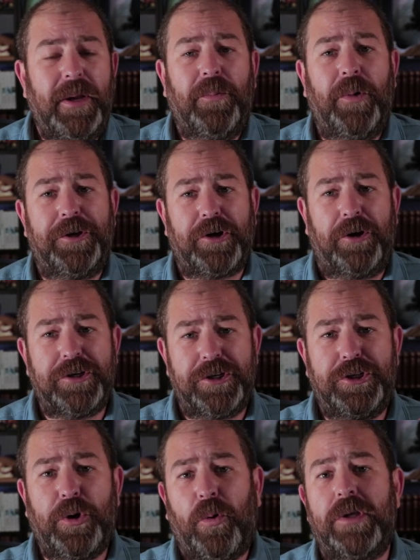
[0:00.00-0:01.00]
which are just
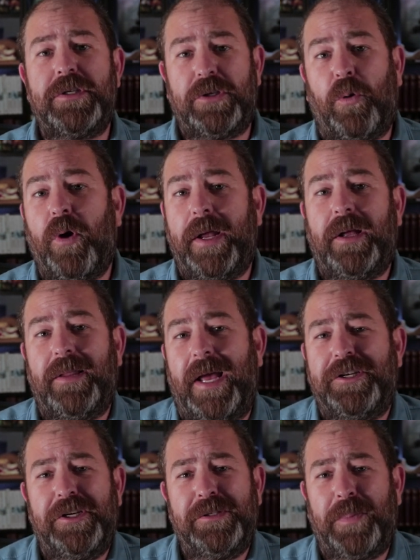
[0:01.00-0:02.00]
short story collections,